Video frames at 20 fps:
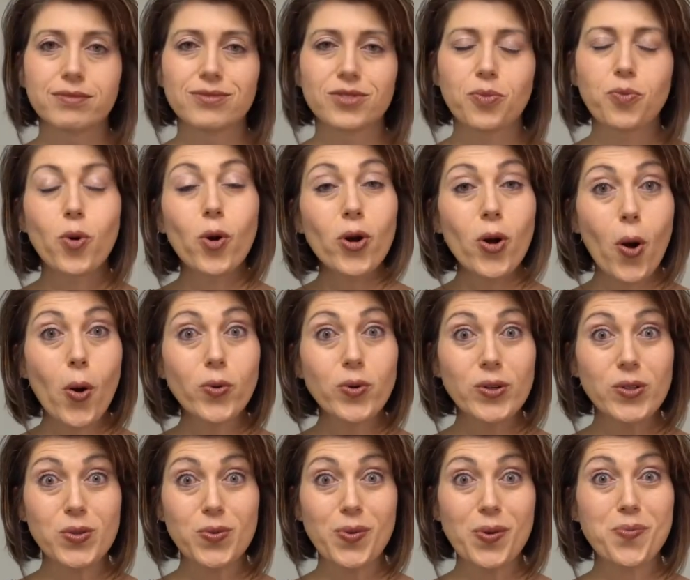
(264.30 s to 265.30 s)
The more
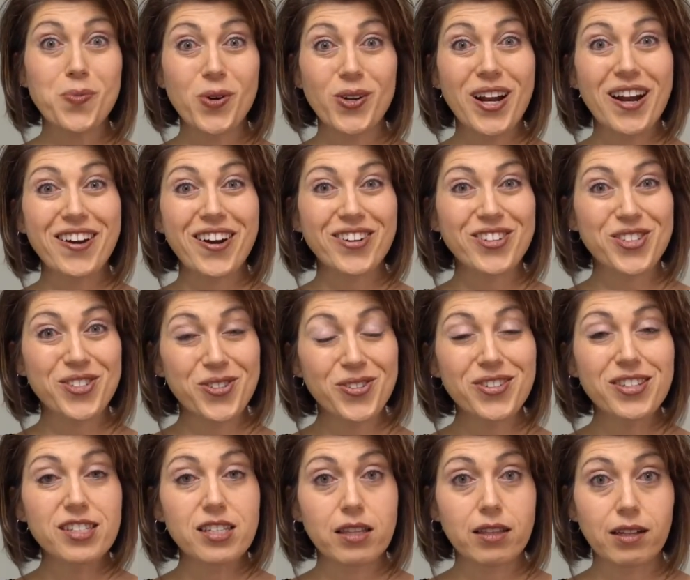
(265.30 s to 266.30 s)
onus we put on our
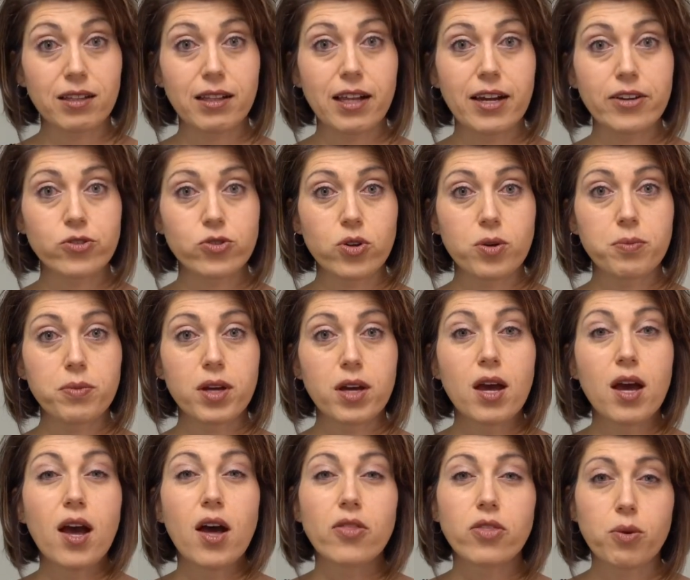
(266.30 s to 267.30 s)
students in the classroom,
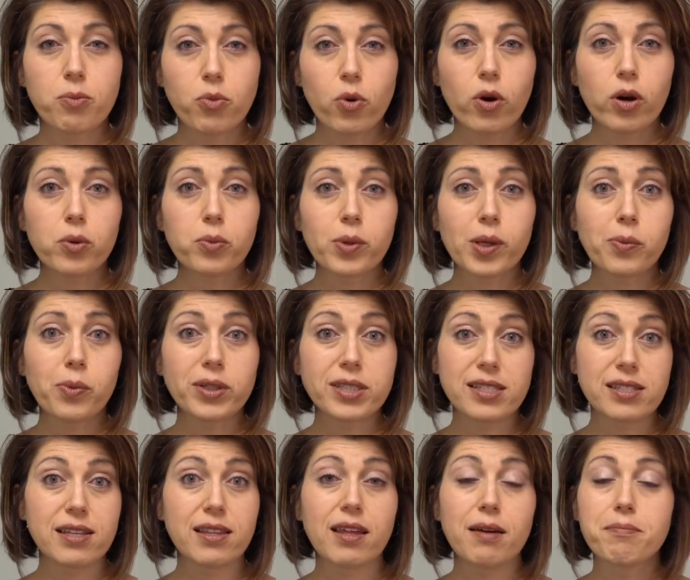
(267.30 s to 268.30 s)
the more we will
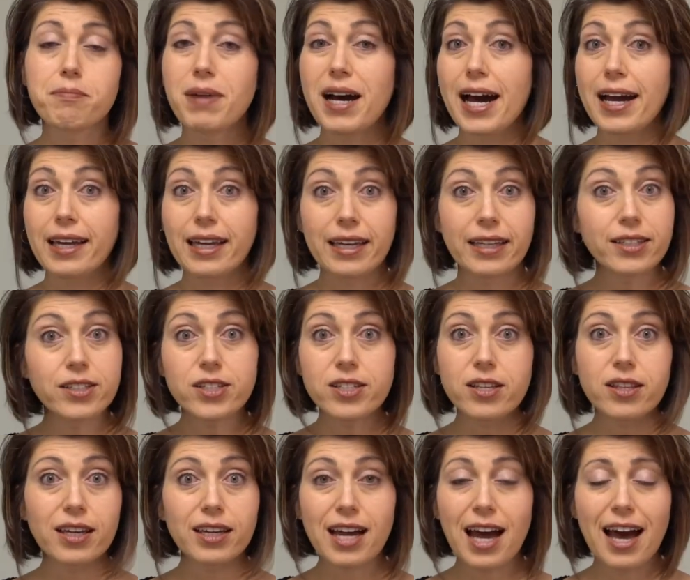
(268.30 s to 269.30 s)
see them buy into
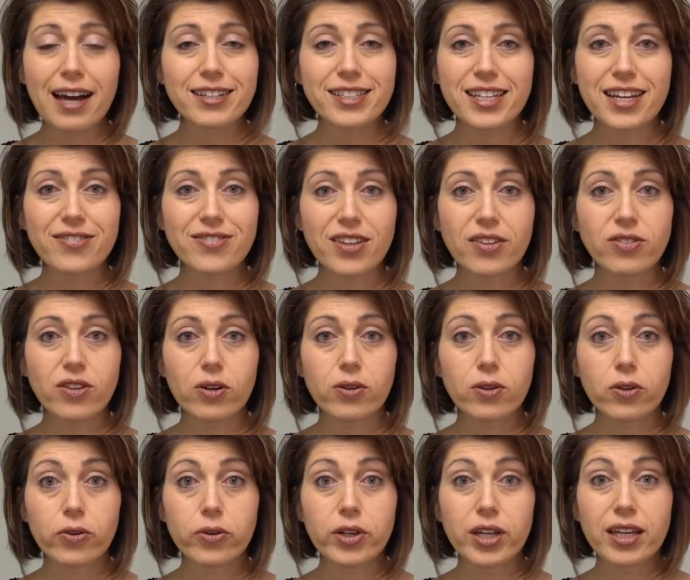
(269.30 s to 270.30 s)
the content that they're
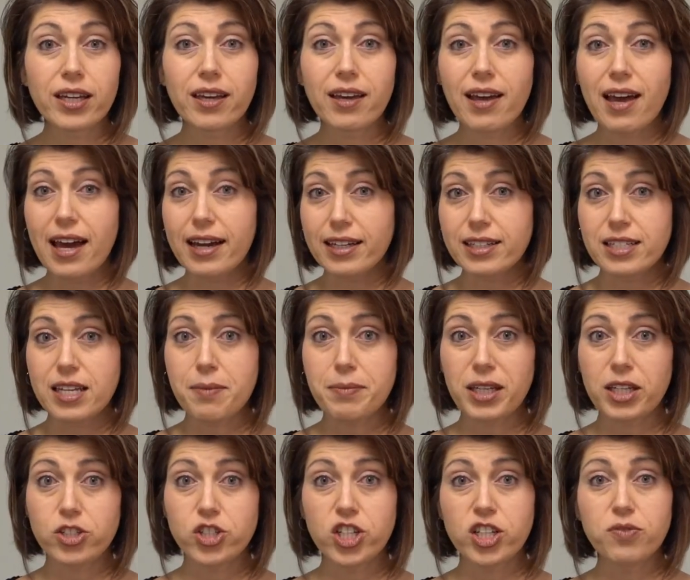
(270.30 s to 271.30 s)
learning,
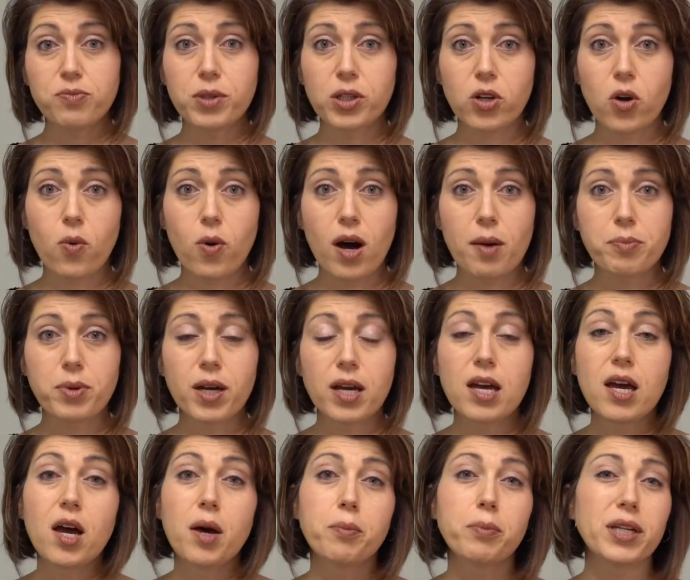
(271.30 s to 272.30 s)
academic achievement go up,
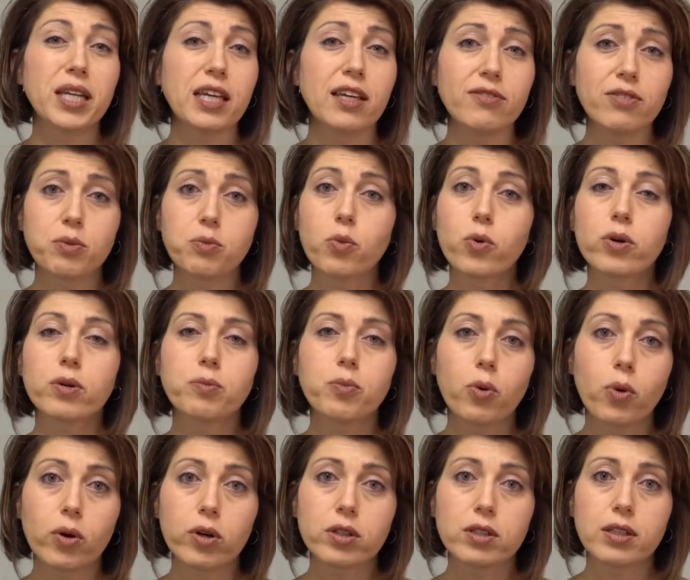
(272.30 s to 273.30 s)
but even more
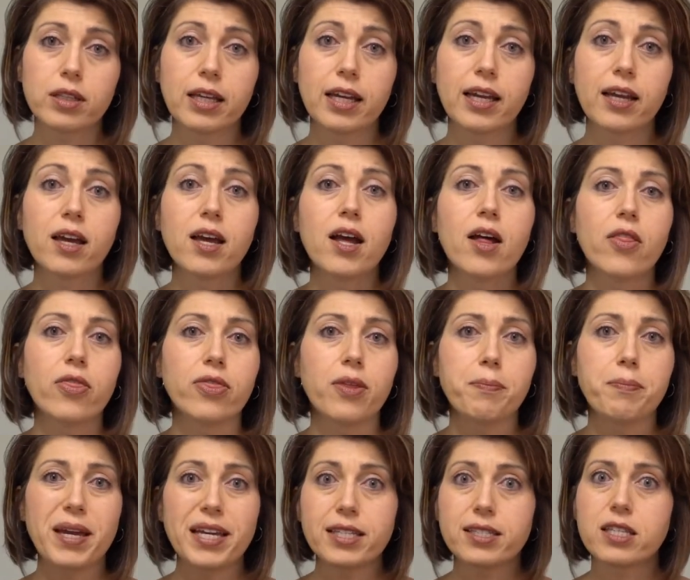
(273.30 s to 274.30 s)
importantly, the
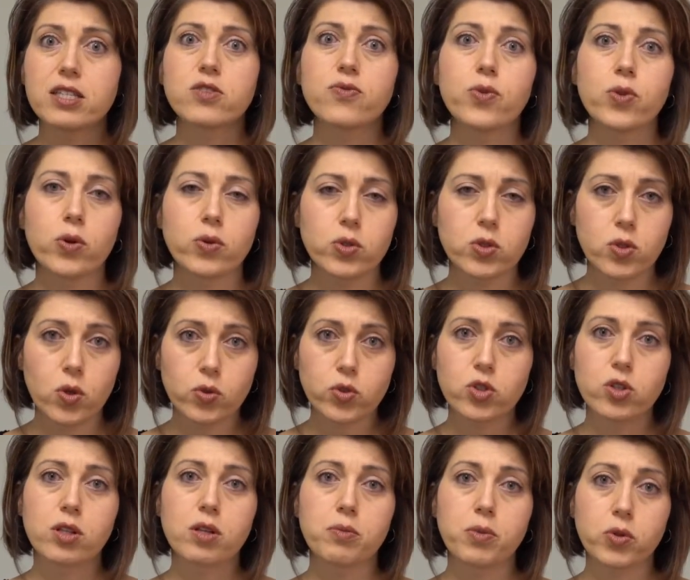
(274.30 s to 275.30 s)
basis for those
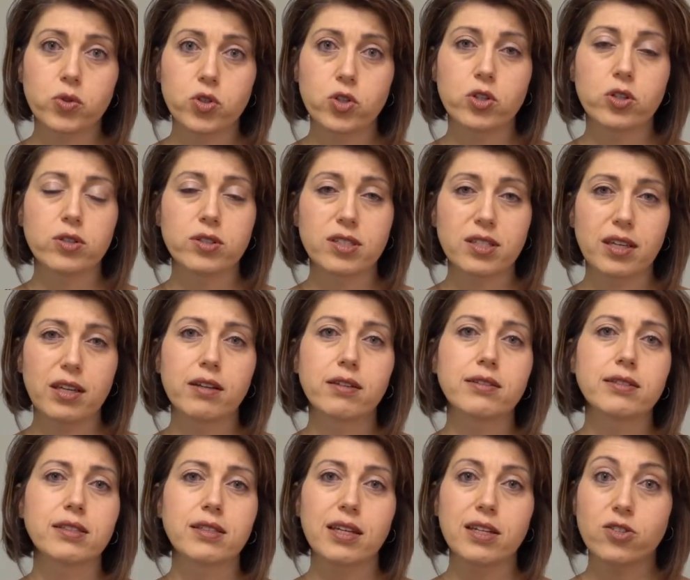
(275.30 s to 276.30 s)
social emotional
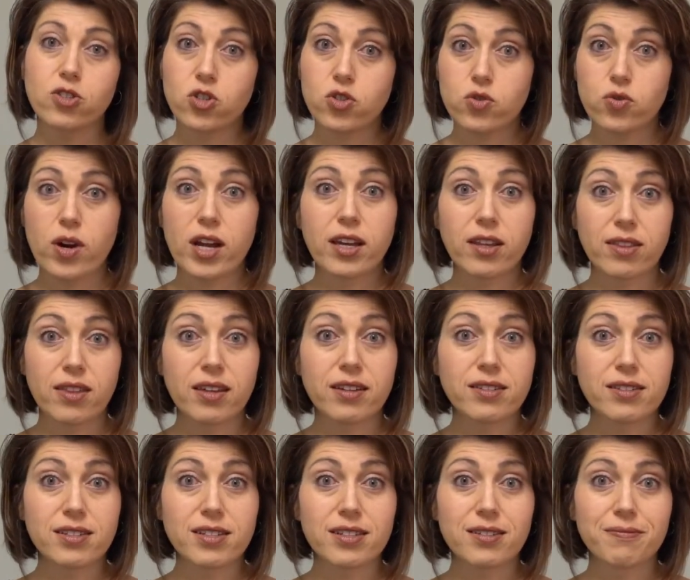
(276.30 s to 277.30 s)
skills gets strengthened.